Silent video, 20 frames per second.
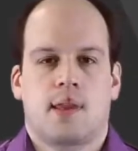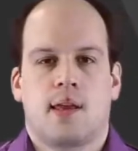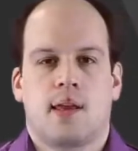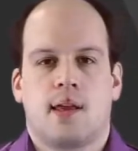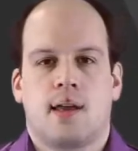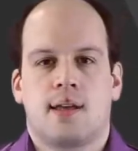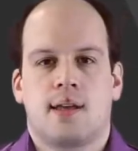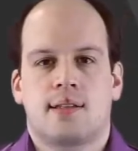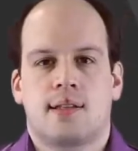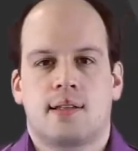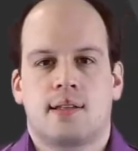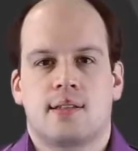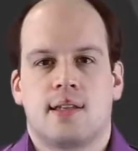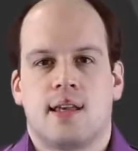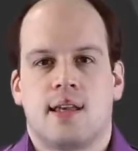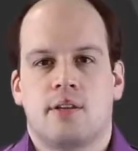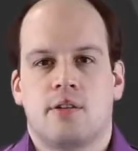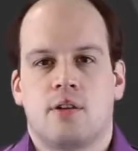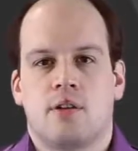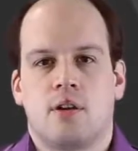As I
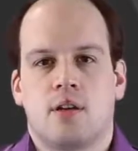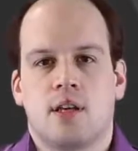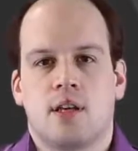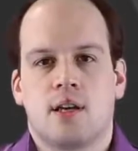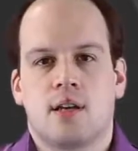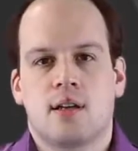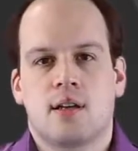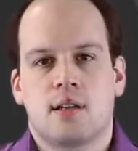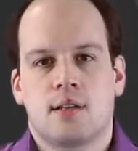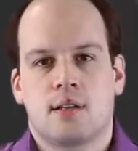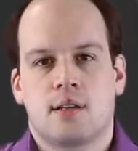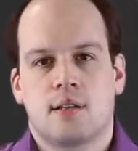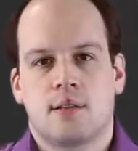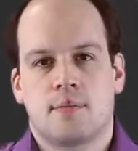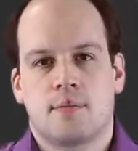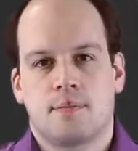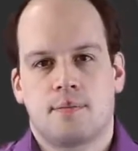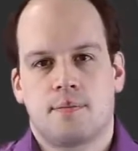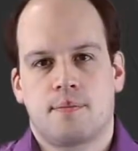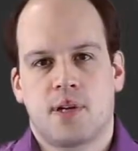said earlier,
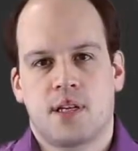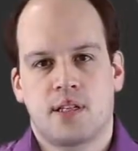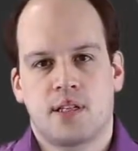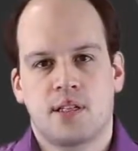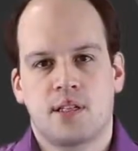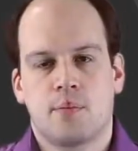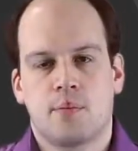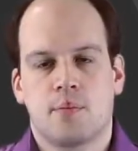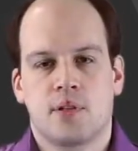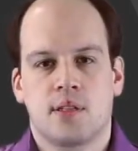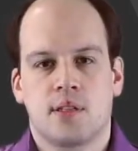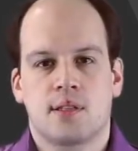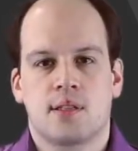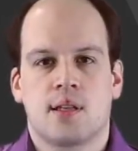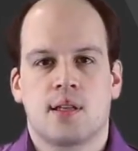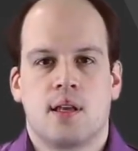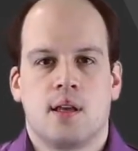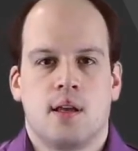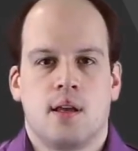participants